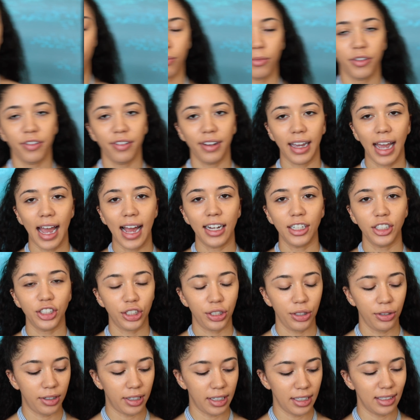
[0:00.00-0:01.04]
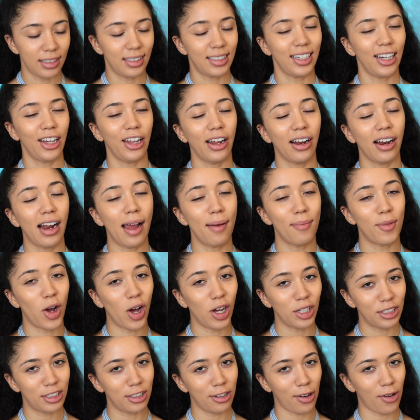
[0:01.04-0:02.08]
Moving on to concealer, I'm
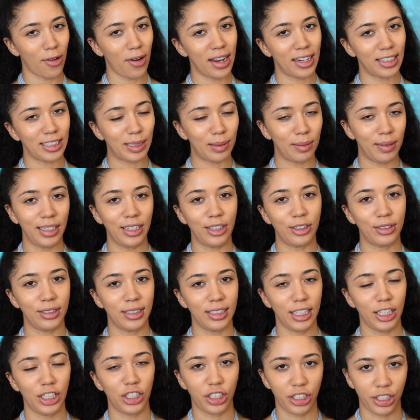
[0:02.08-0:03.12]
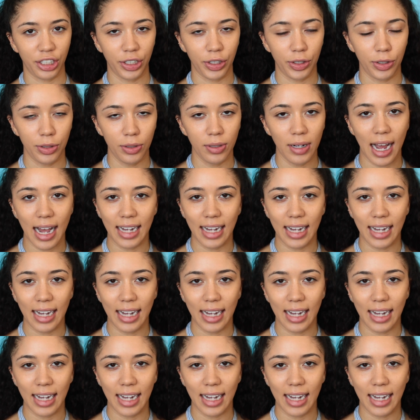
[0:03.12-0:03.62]
also going to be using two.